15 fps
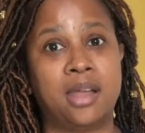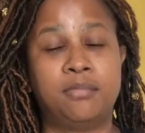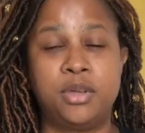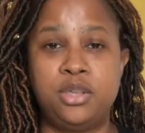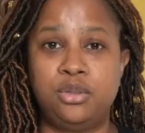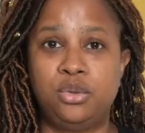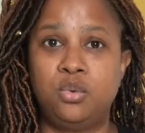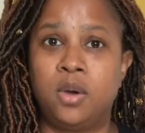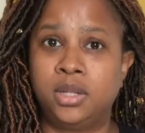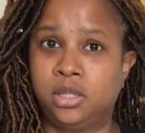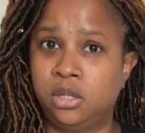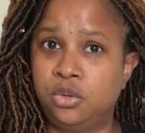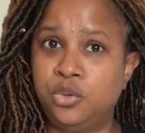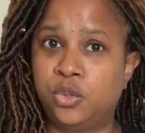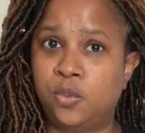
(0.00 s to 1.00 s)
but you do want to
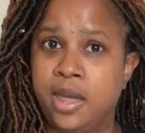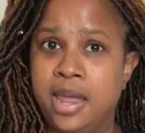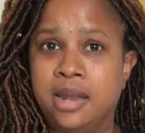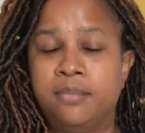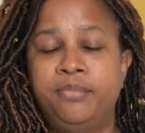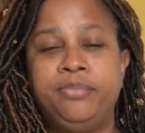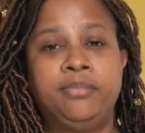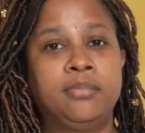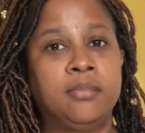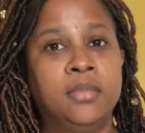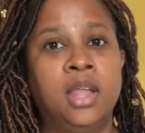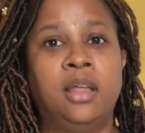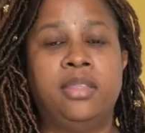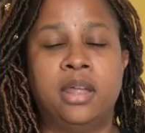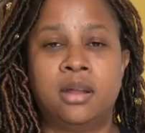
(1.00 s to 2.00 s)
lose weight,
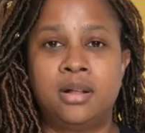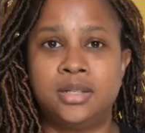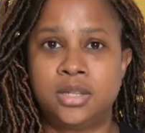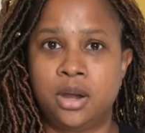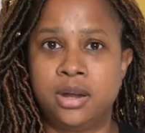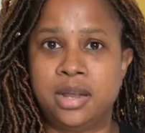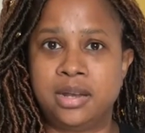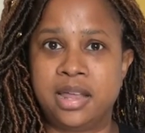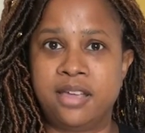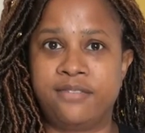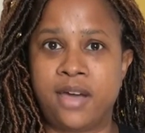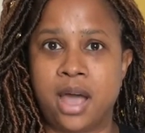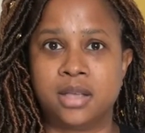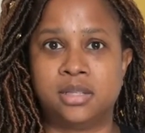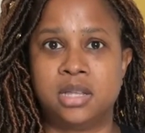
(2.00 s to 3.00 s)
then alternate day
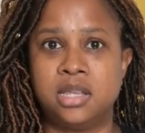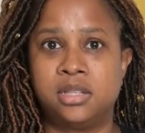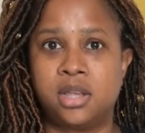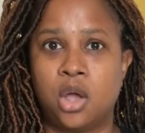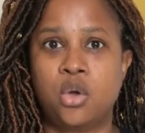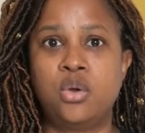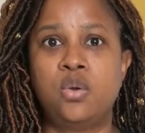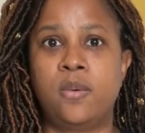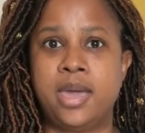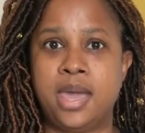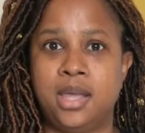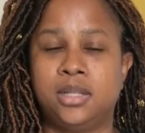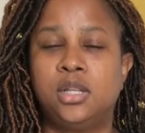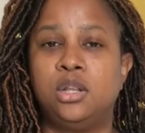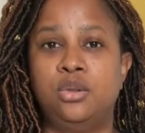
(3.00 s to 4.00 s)
fasting is a good way
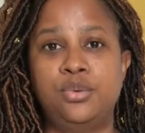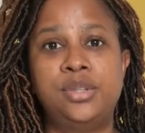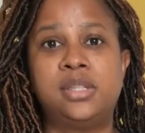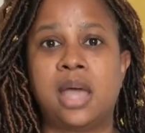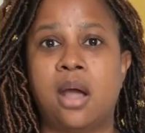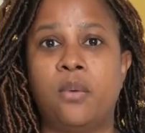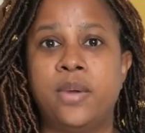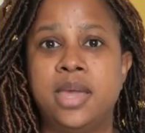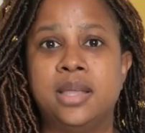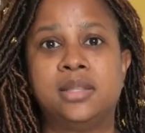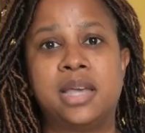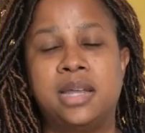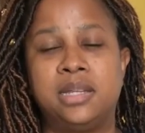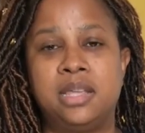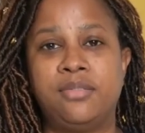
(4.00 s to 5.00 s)
to lose that weight
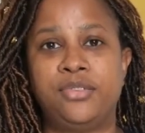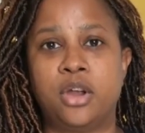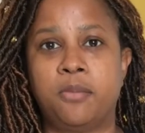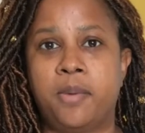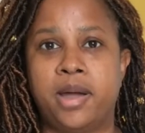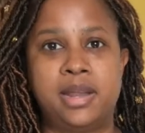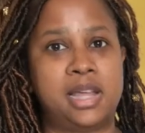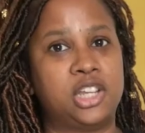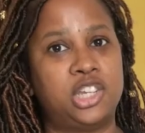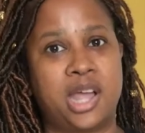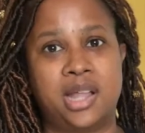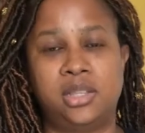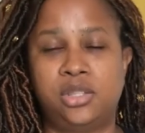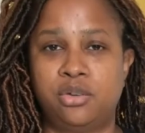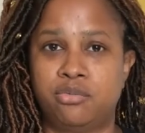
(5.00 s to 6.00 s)
and give your body a
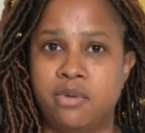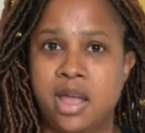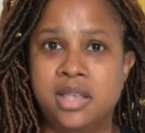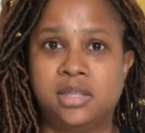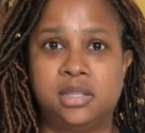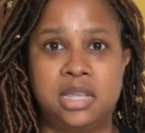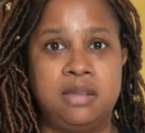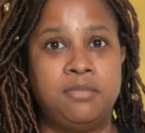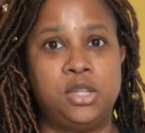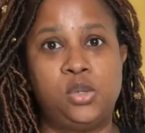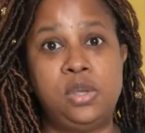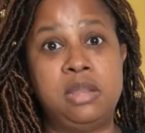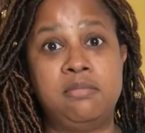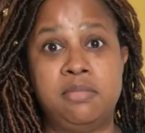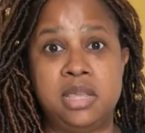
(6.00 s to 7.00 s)
chance to rest in
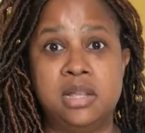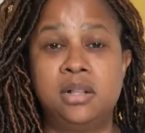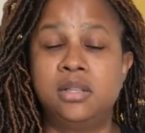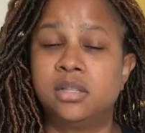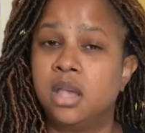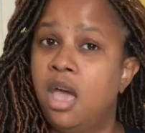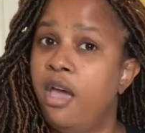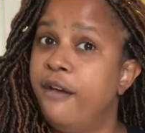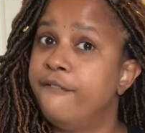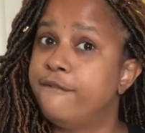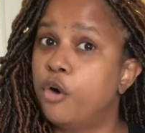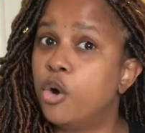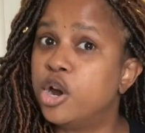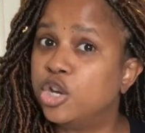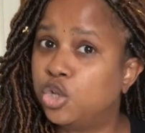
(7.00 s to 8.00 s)
between meals,
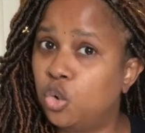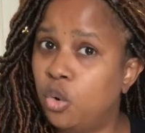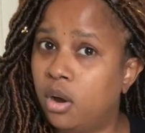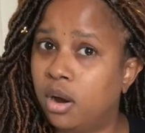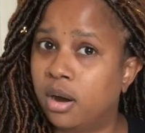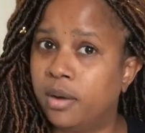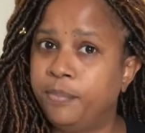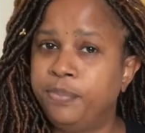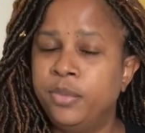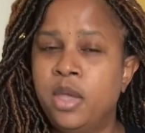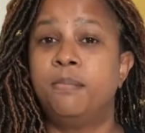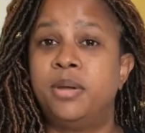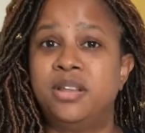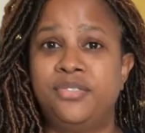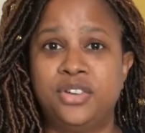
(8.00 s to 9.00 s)
for sure.
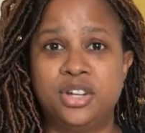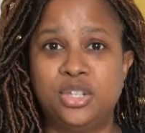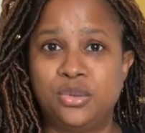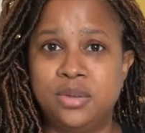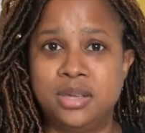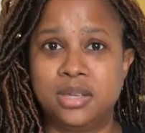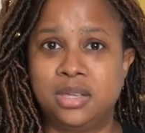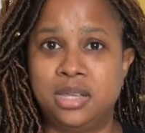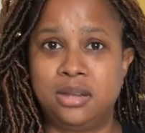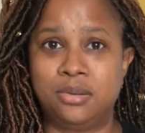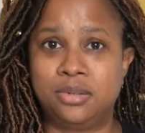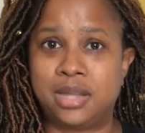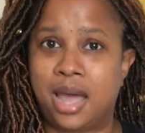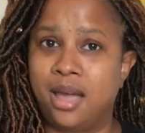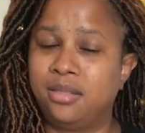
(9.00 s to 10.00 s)
But if you're doing a keto
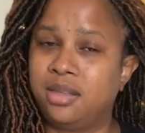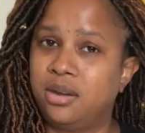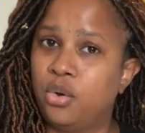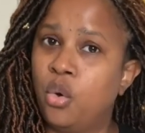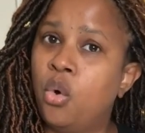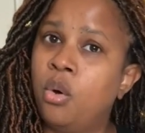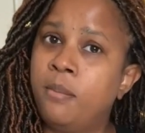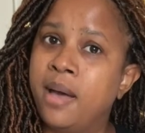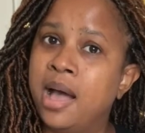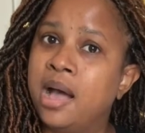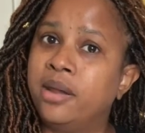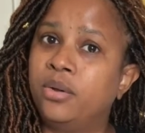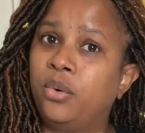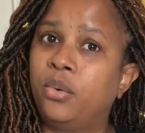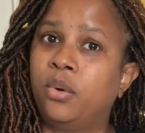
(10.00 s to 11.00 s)
diet, then
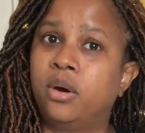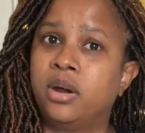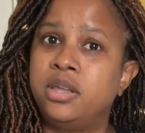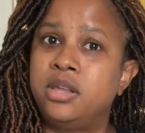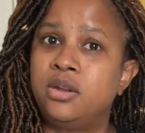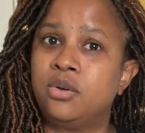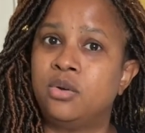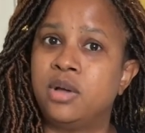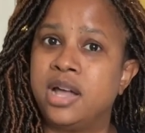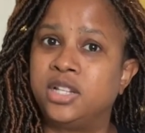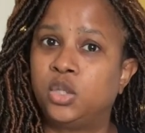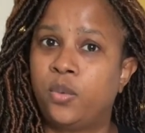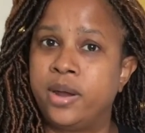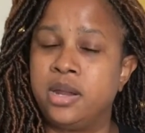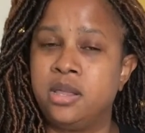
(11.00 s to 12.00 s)
OMAD or a
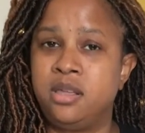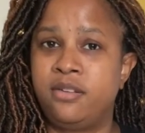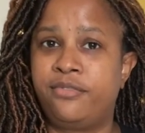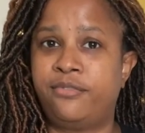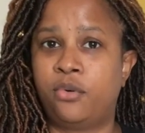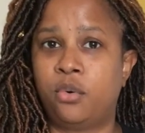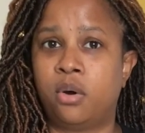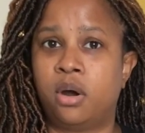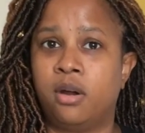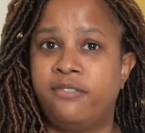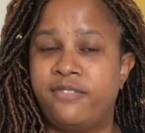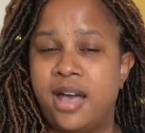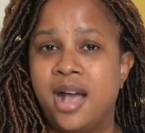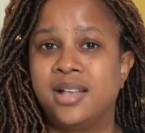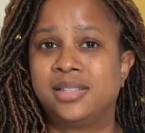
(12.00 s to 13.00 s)
24
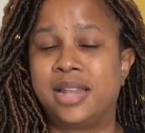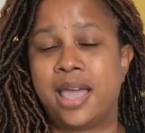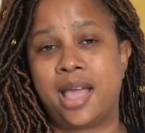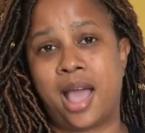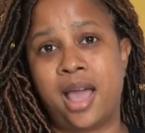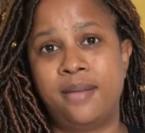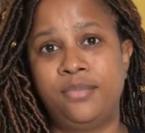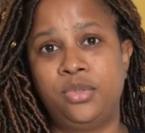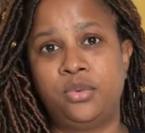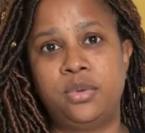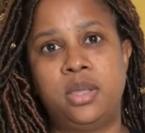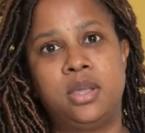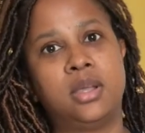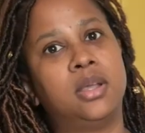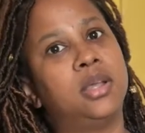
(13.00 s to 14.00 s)
fast like I'm doing
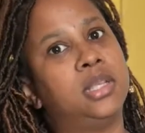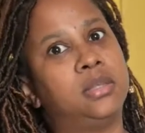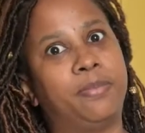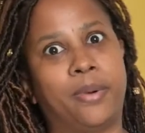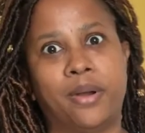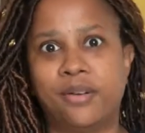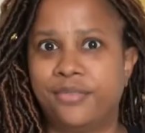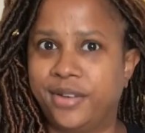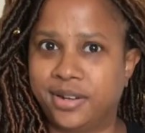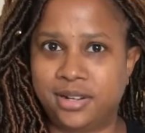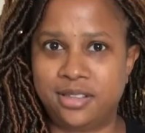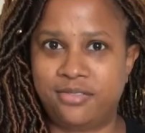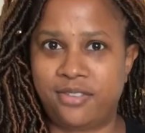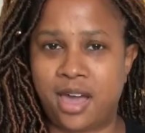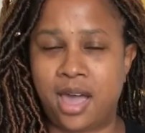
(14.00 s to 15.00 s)
is perfectly
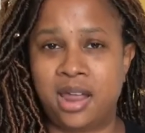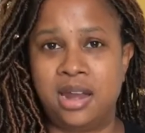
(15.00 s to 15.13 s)
fine.